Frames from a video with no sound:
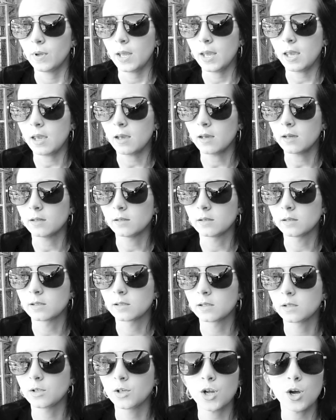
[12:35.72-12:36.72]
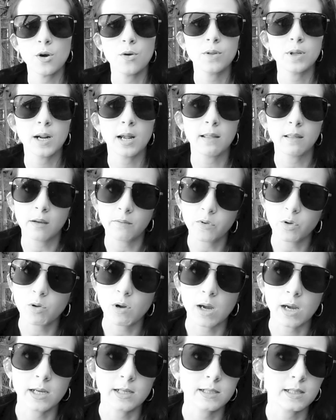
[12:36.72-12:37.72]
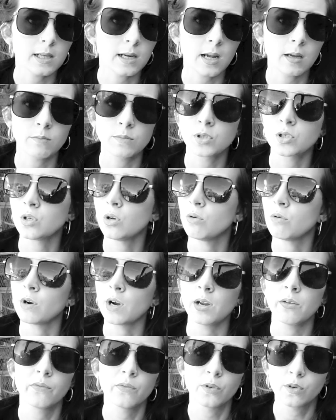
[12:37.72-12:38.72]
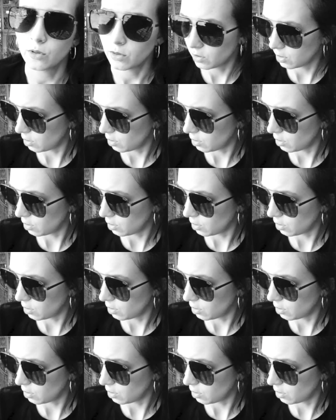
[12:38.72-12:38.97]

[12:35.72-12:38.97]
And know that I love you guys, and I'm so grateful